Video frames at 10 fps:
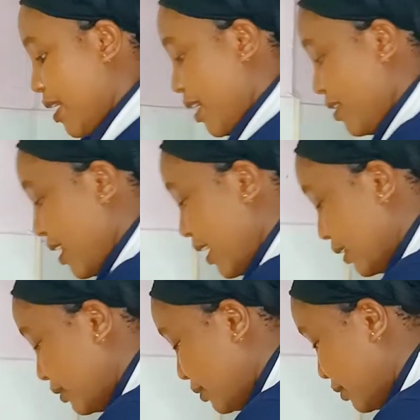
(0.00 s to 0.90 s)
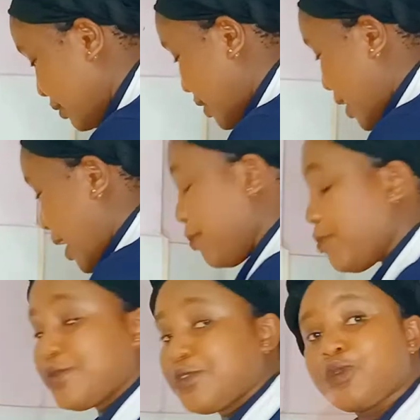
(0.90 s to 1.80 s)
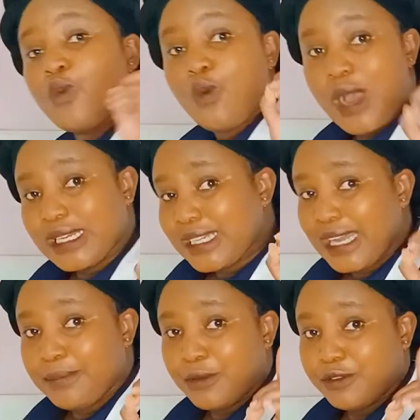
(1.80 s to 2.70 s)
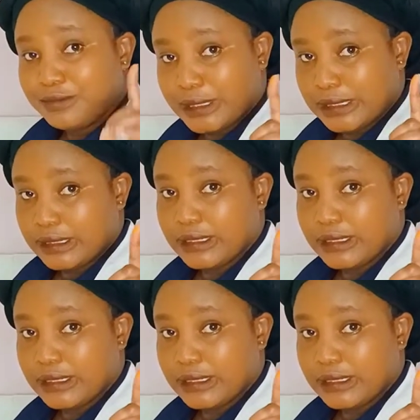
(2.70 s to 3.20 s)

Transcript: and then I put 1 cup of milk.